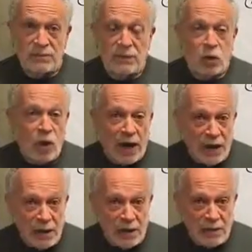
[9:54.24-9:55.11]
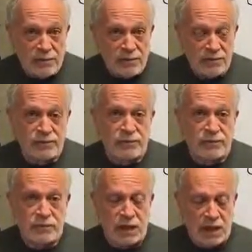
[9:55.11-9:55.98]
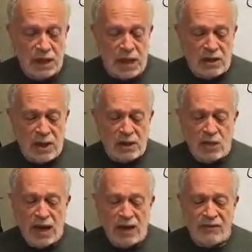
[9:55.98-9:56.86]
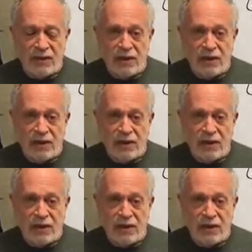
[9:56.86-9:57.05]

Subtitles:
Hawaii, and then you have